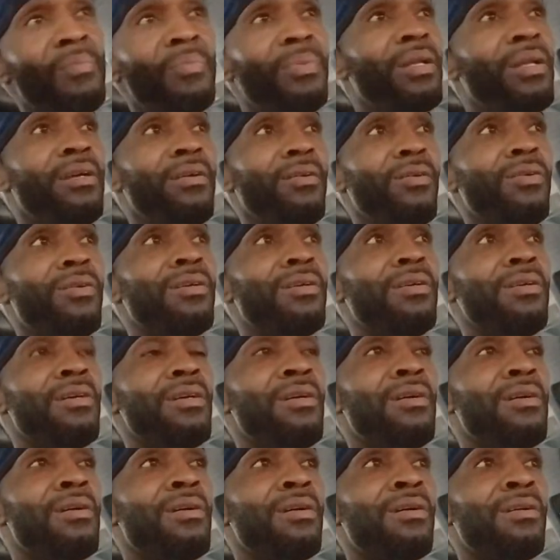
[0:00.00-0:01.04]
be like,
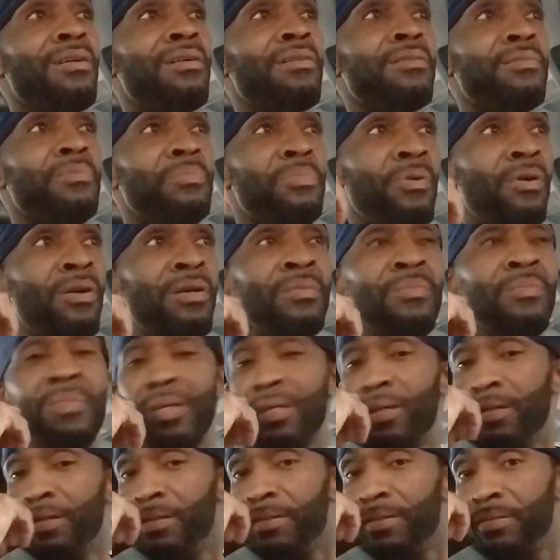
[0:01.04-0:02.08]
pardon
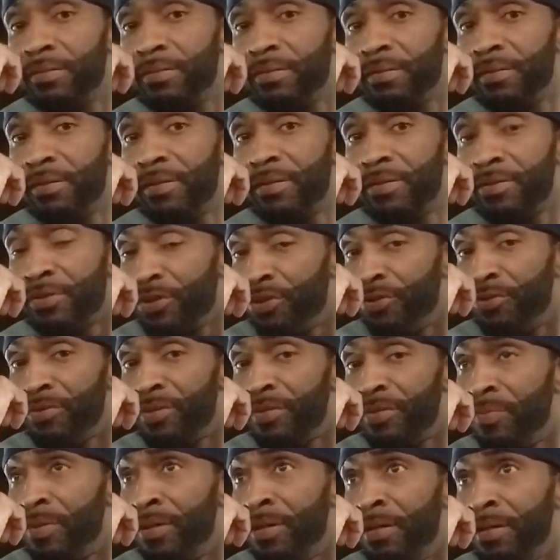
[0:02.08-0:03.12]
me?
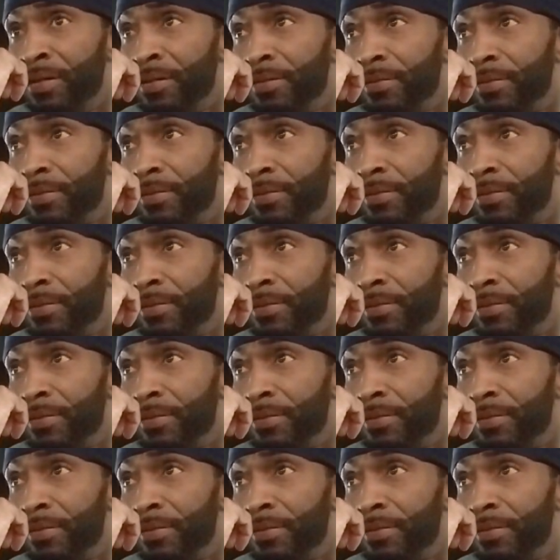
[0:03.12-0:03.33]
Excuse me?